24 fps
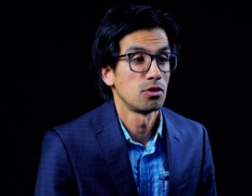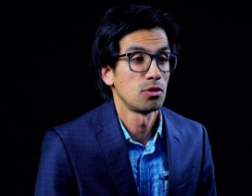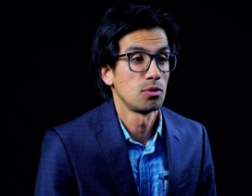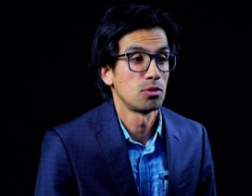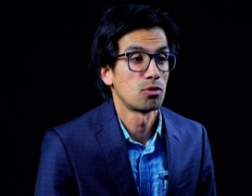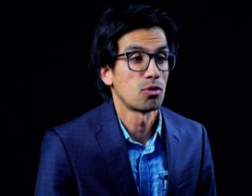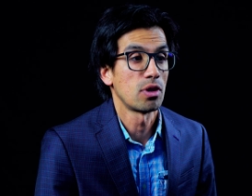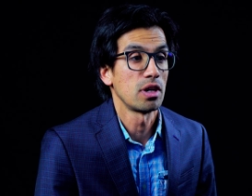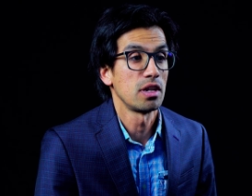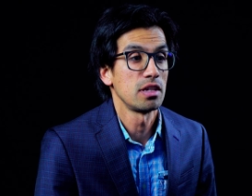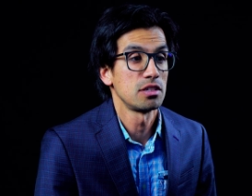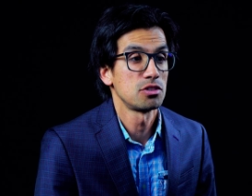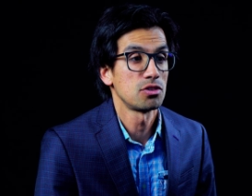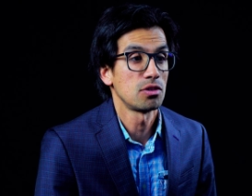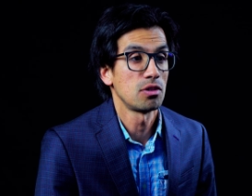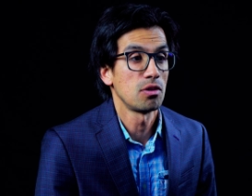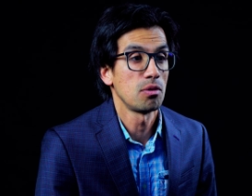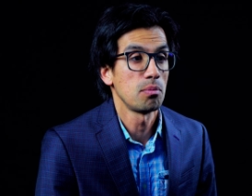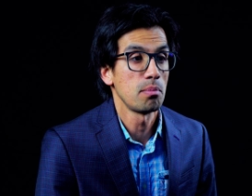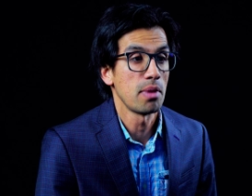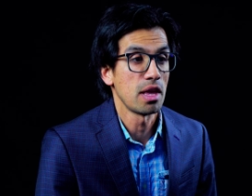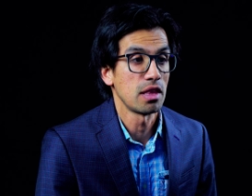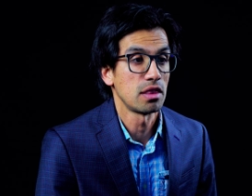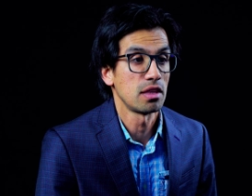to
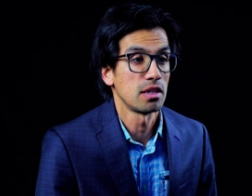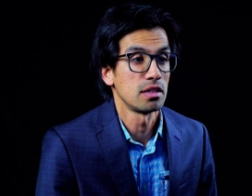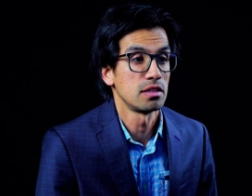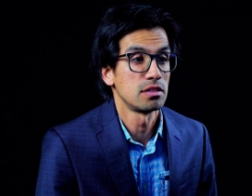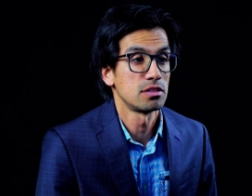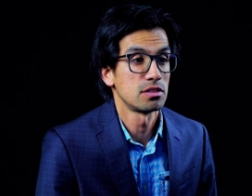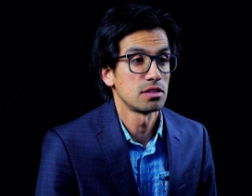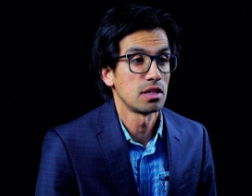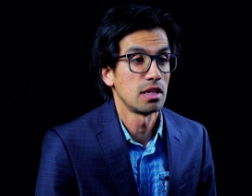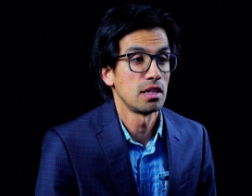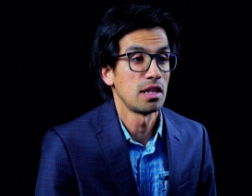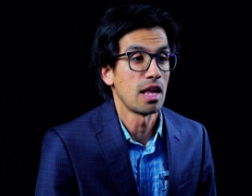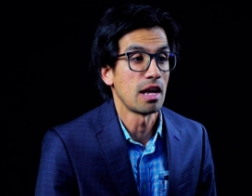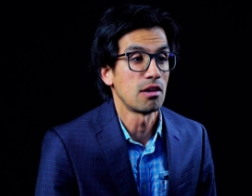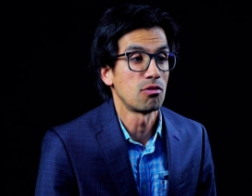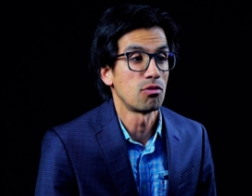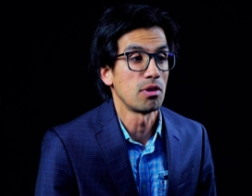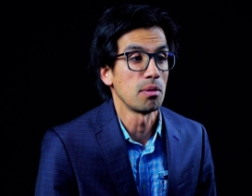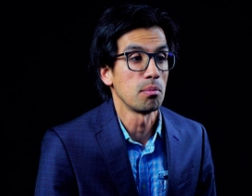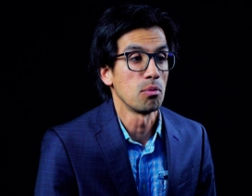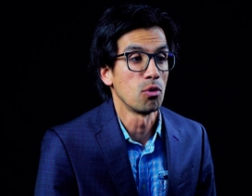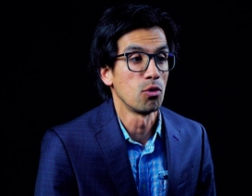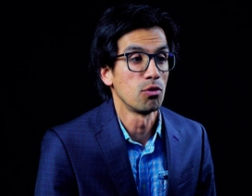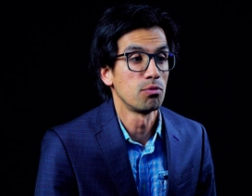traditional methods that
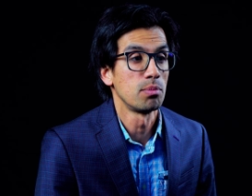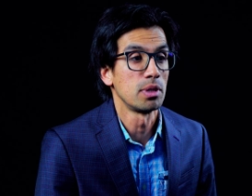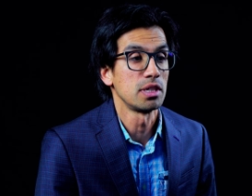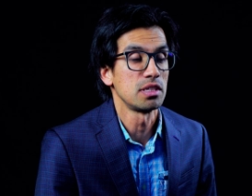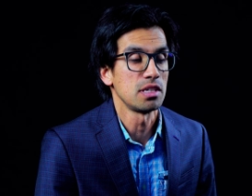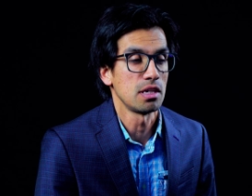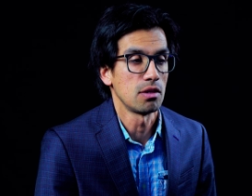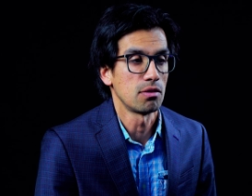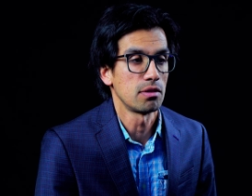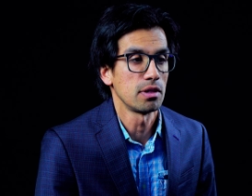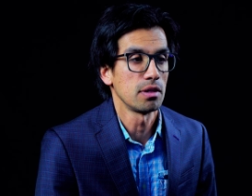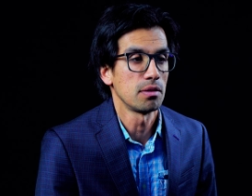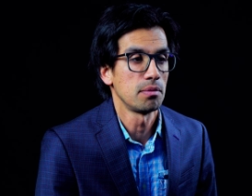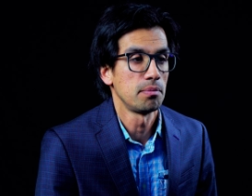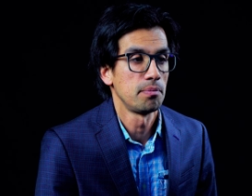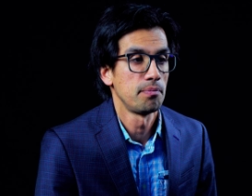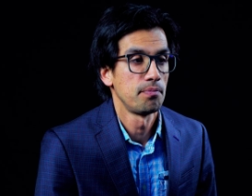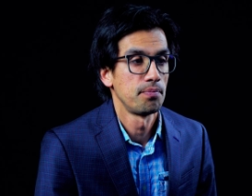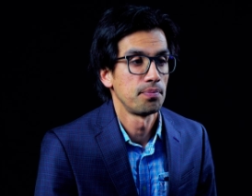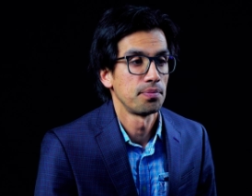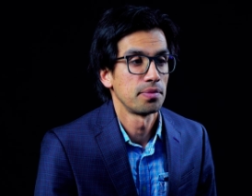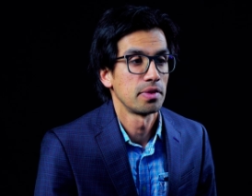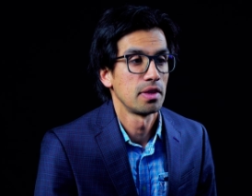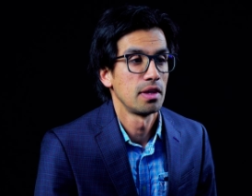remove material.
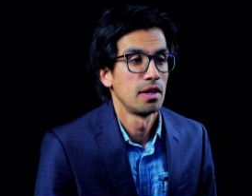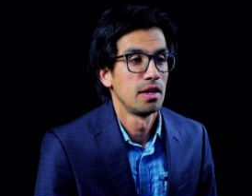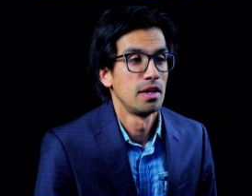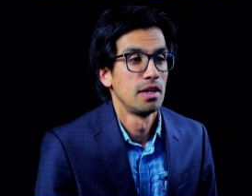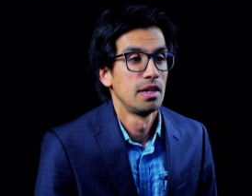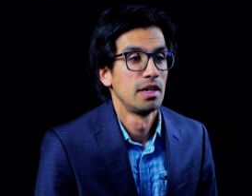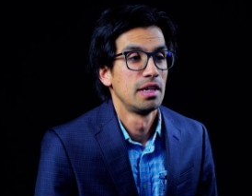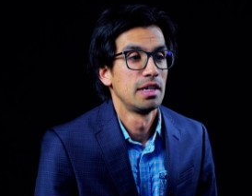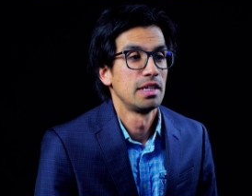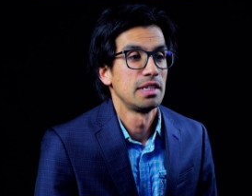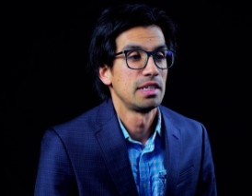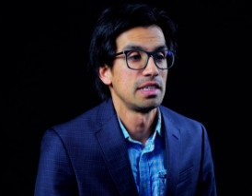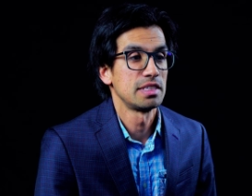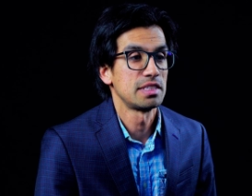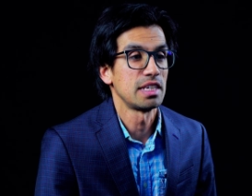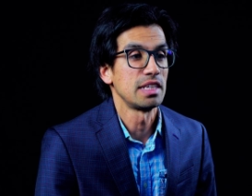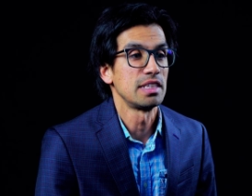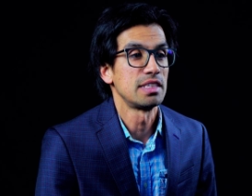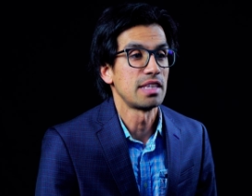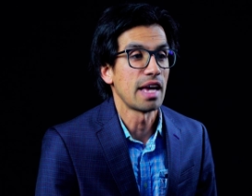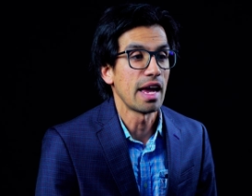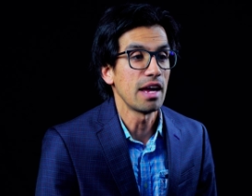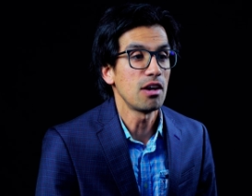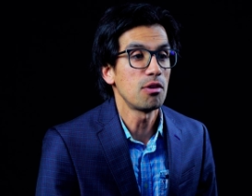This
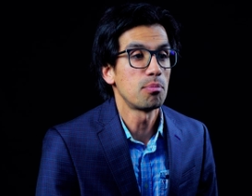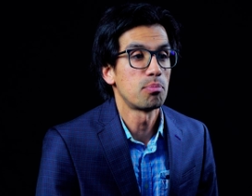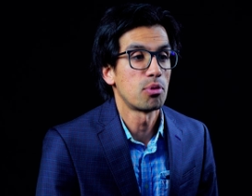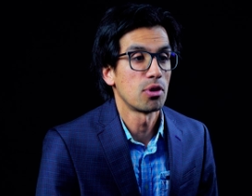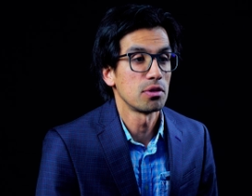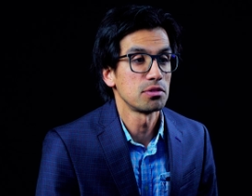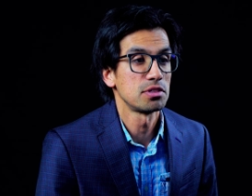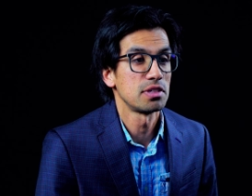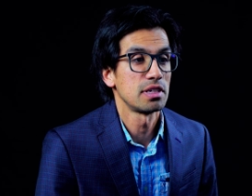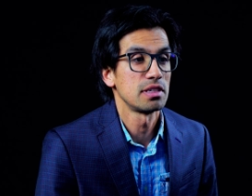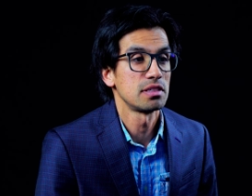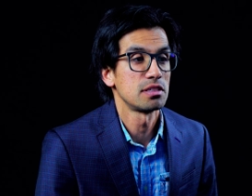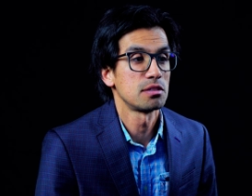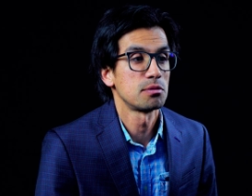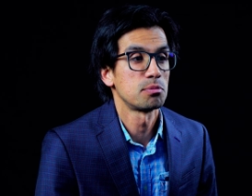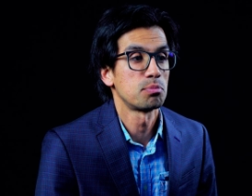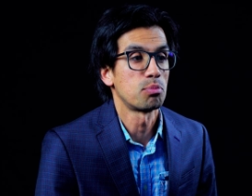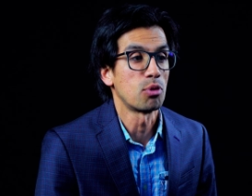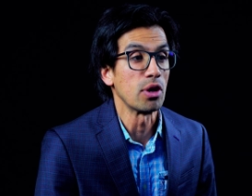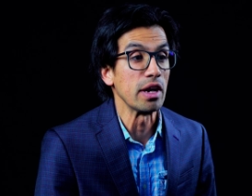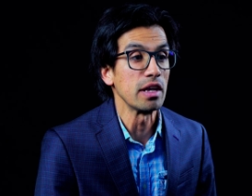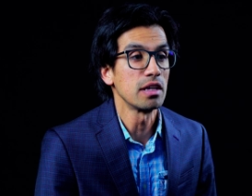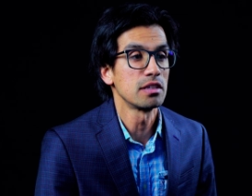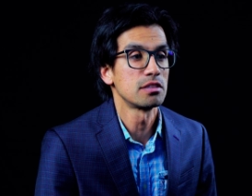entire process
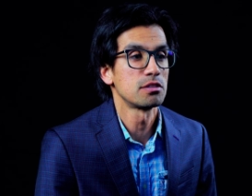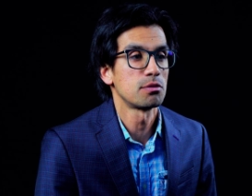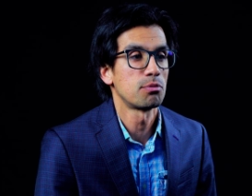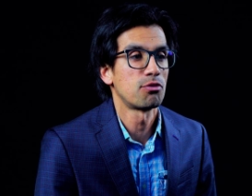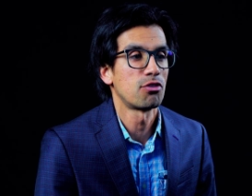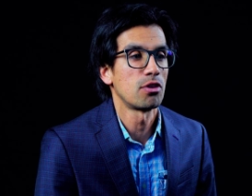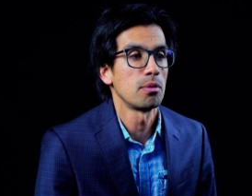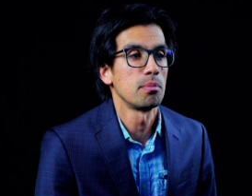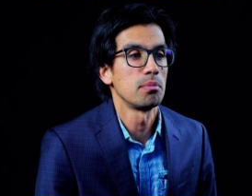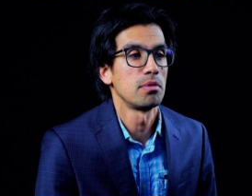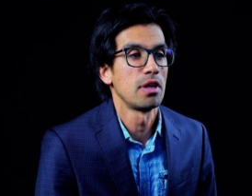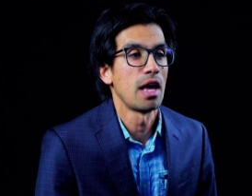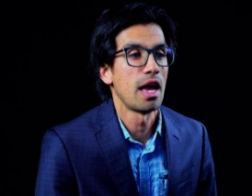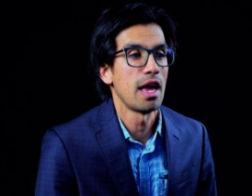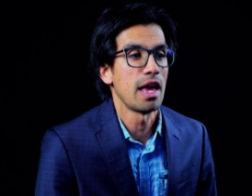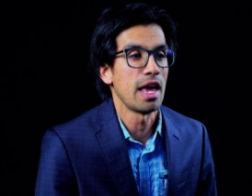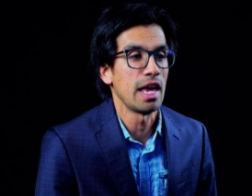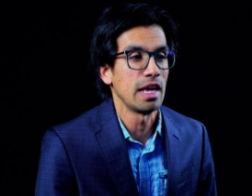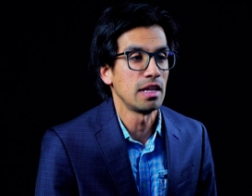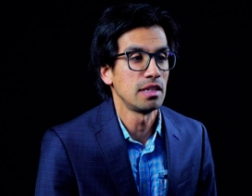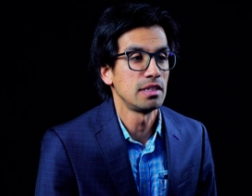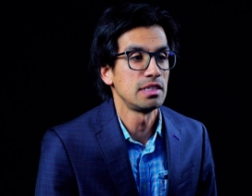springs from a